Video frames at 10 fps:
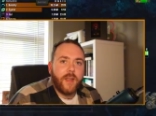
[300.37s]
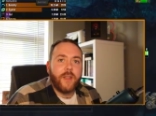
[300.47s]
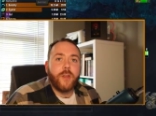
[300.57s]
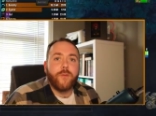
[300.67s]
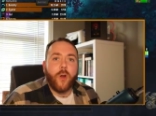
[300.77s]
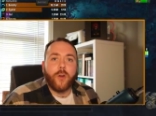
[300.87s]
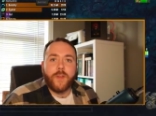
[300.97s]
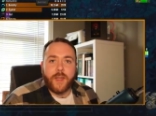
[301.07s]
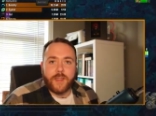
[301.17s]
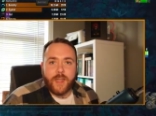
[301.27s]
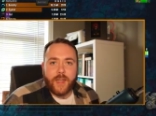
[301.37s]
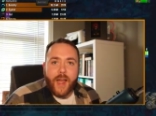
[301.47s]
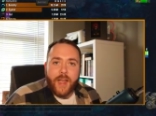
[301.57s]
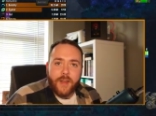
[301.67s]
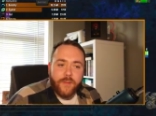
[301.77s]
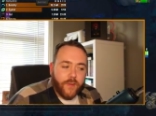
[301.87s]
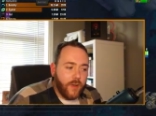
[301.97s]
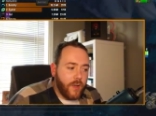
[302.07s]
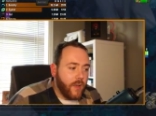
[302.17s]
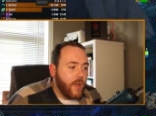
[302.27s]
you've got things like Iron
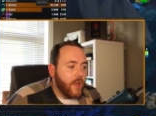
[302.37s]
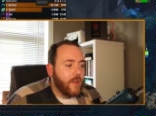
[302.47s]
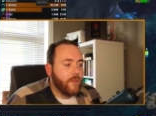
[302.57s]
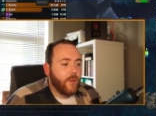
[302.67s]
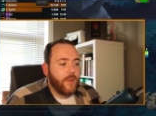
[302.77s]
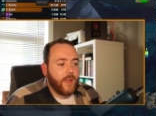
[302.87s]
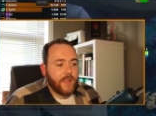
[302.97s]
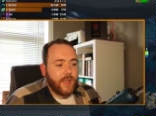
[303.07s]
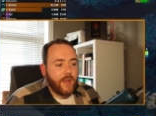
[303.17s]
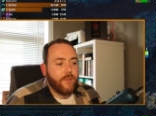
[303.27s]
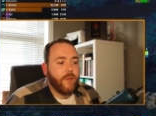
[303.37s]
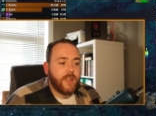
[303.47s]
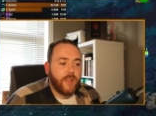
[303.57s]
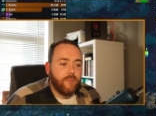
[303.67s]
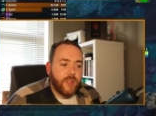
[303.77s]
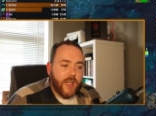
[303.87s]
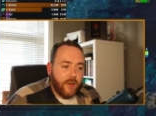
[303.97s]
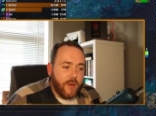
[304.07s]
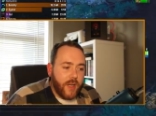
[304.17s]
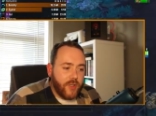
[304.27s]
Fur, you've got things like Frenzied
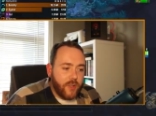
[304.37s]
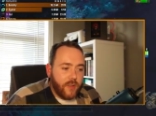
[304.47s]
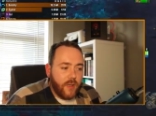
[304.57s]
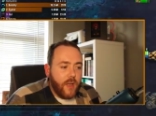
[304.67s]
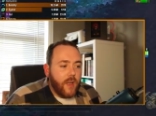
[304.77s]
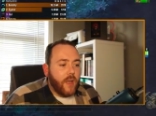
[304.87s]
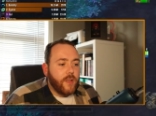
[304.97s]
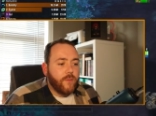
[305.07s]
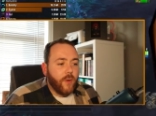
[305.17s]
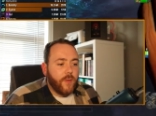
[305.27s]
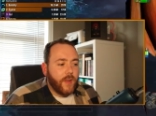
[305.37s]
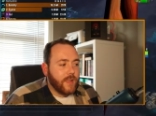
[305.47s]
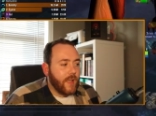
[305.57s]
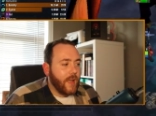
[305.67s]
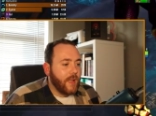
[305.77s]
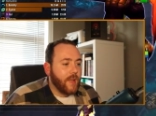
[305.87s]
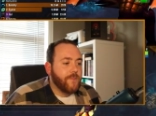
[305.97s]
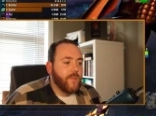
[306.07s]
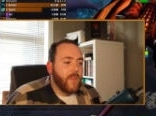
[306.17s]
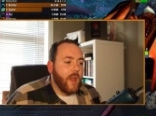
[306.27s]
Regeneration, you've got things like
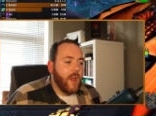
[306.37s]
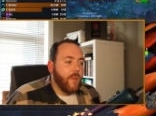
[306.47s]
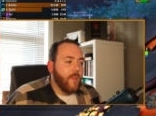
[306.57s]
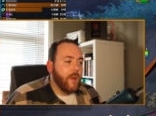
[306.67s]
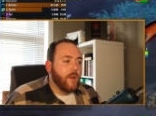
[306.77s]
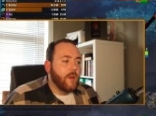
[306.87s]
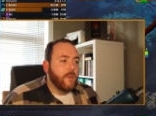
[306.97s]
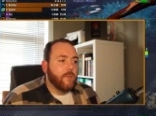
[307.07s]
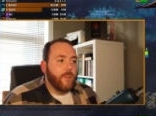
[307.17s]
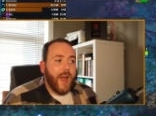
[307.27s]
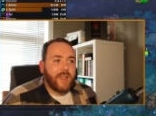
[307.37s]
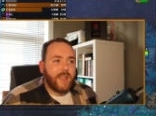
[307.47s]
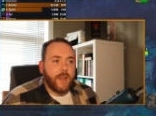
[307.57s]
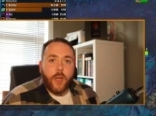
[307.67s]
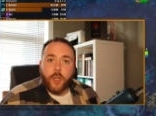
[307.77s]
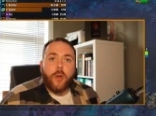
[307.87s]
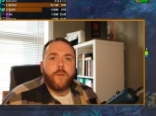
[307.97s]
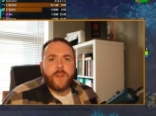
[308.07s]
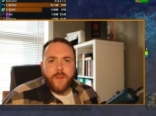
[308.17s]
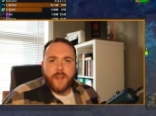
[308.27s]
Barkskin, a lot
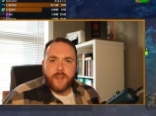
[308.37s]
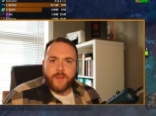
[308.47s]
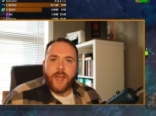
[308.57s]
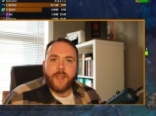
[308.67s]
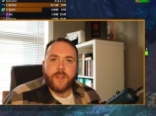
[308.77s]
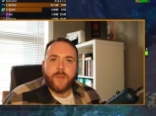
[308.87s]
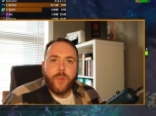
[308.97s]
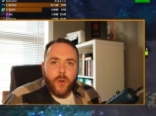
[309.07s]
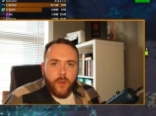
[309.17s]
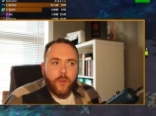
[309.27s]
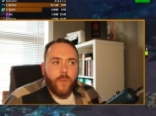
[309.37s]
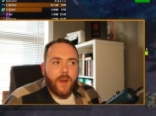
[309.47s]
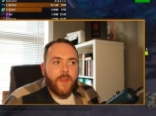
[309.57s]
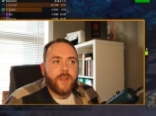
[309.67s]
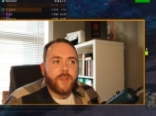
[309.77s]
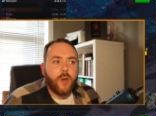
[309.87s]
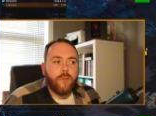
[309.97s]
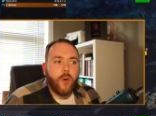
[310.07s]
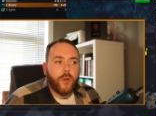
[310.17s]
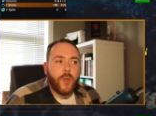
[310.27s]
of defensive talents, but when things go
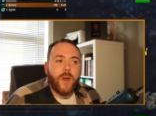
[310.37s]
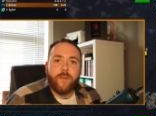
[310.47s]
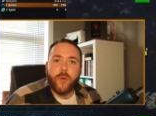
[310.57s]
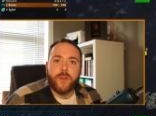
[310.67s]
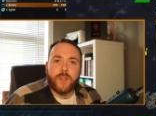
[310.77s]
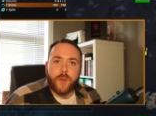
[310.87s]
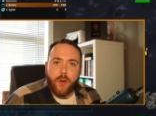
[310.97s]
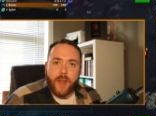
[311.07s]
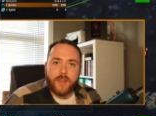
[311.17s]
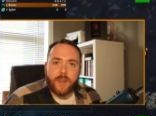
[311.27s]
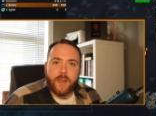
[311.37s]
wrong, you have buttons to press.